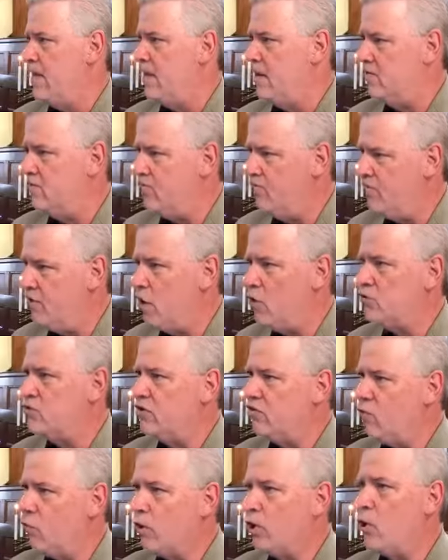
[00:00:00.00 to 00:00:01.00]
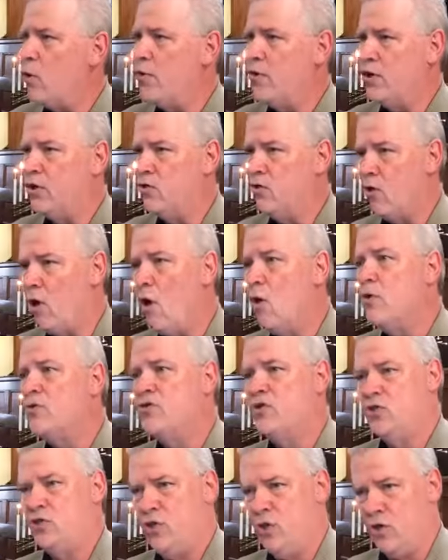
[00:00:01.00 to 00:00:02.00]
And folks, if we're going to grow
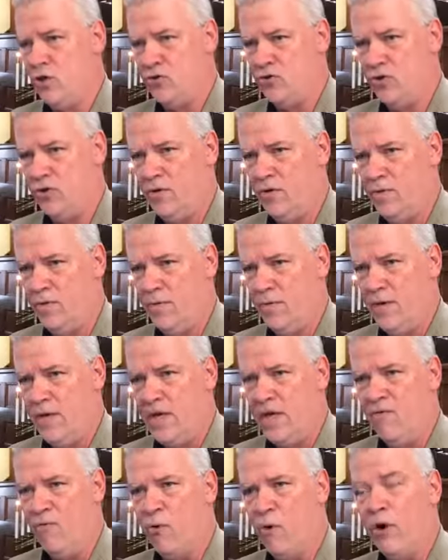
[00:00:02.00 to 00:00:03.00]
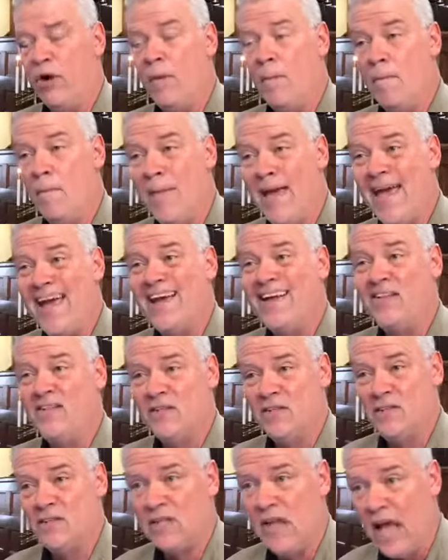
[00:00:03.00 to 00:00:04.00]
as a church, if we're going to make
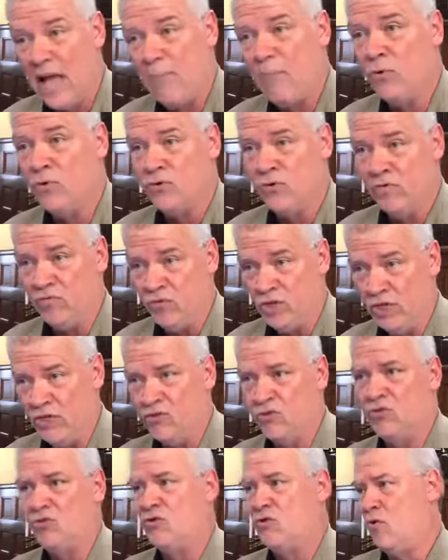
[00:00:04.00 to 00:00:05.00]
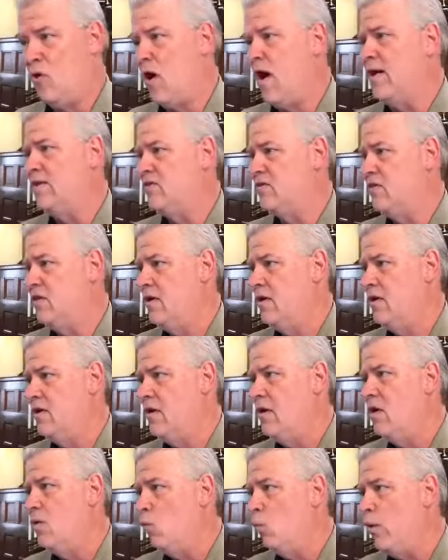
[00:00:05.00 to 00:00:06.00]
disciples of Jesus Christ,
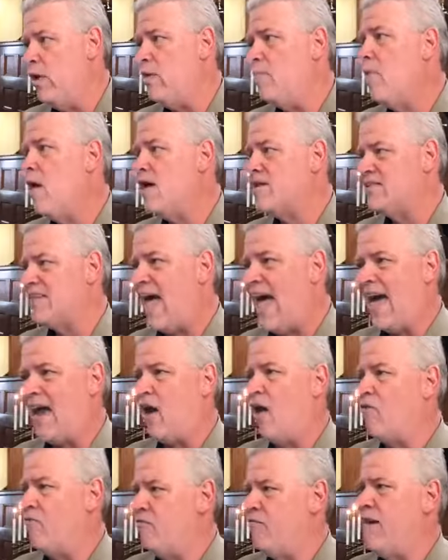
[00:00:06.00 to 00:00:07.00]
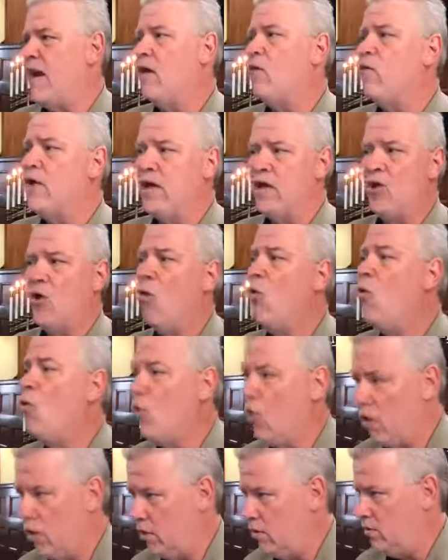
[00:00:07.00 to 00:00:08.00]
we must, at our very
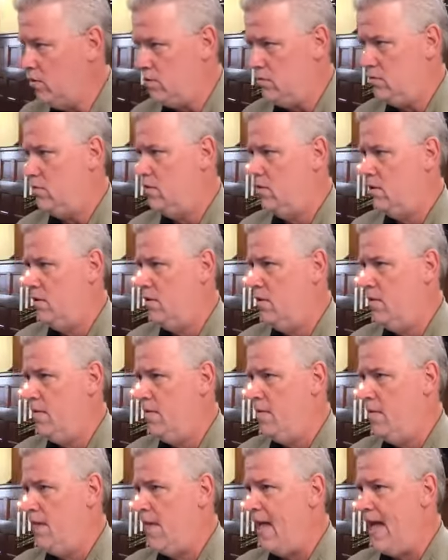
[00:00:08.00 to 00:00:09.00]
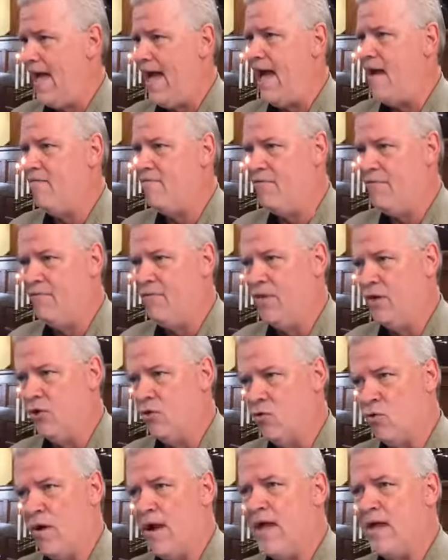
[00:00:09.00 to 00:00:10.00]
core, have the
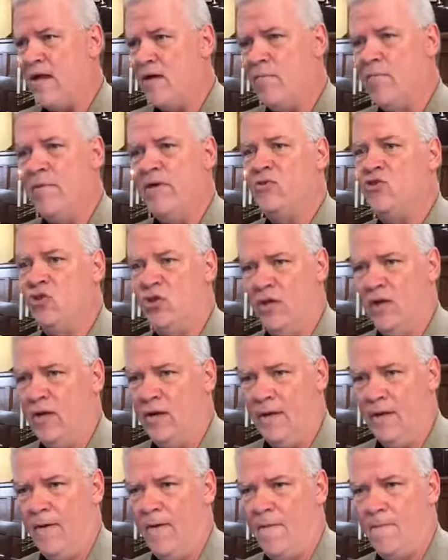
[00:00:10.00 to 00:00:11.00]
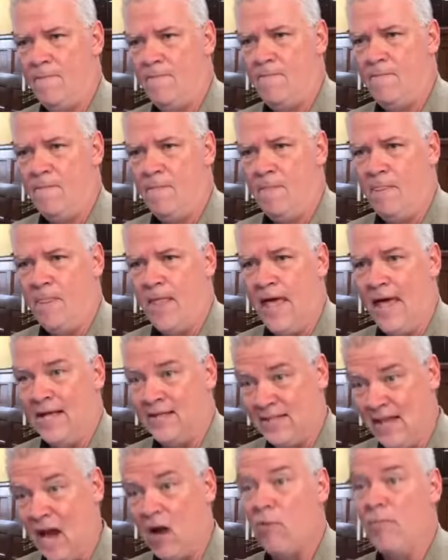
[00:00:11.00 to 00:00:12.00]
Great Commission
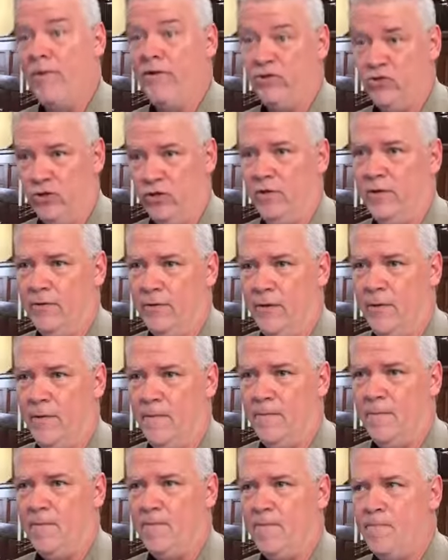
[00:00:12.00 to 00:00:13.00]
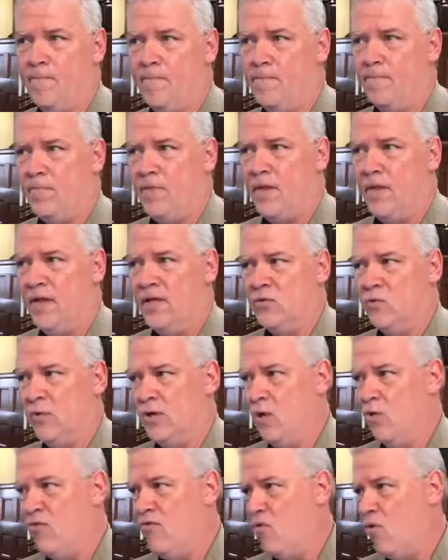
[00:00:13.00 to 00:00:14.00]
as our mission as we
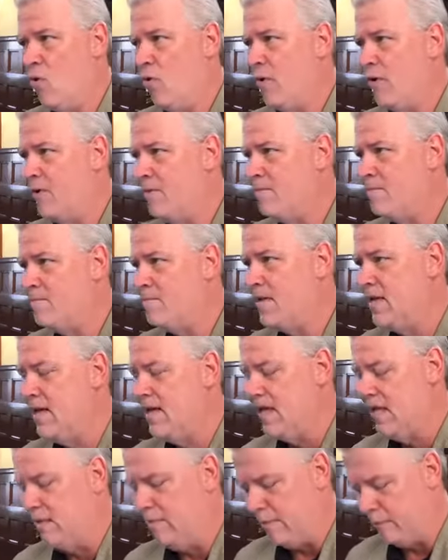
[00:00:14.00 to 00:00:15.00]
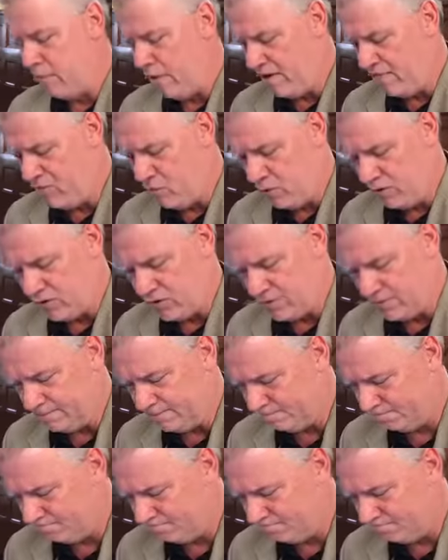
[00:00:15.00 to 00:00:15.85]
go forward. Let me pray for us.